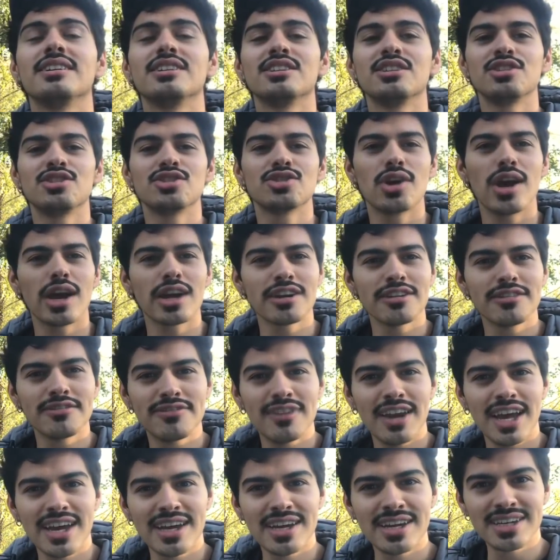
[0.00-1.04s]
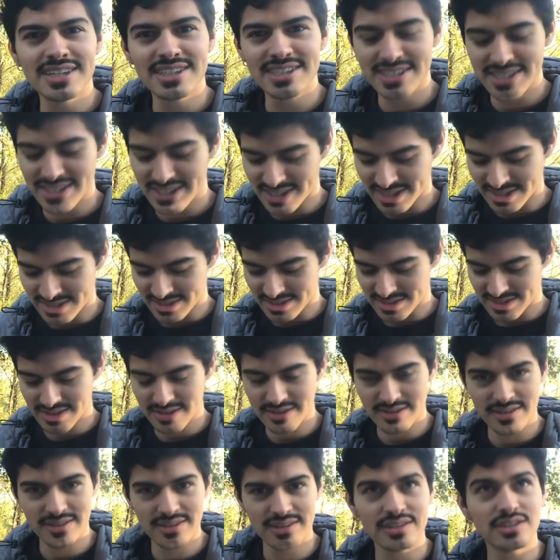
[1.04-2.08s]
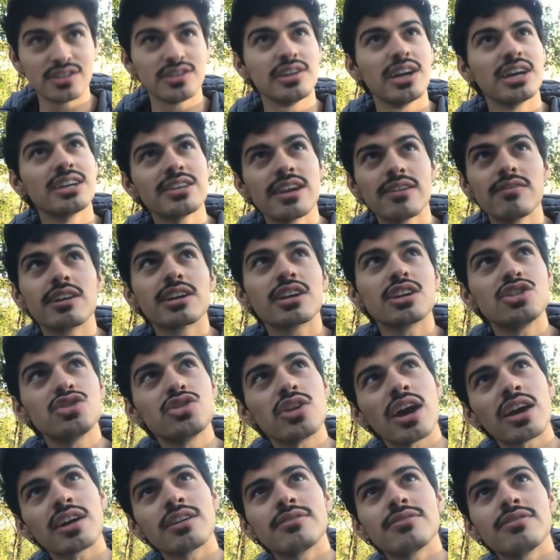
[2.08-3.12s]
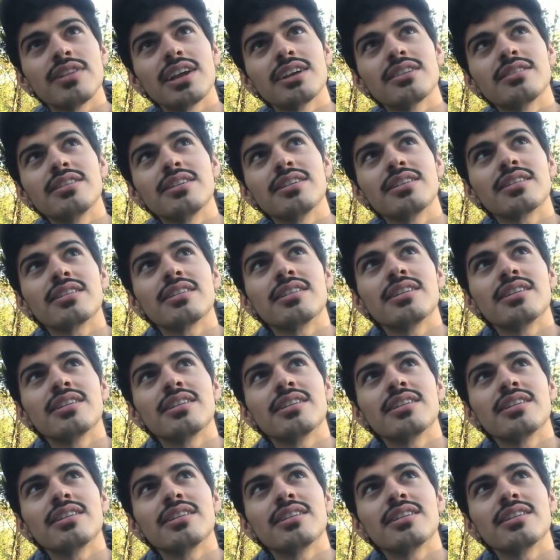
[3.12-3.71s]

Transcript: Dragonfly hunting. Do you guys have like a dragonfly theme?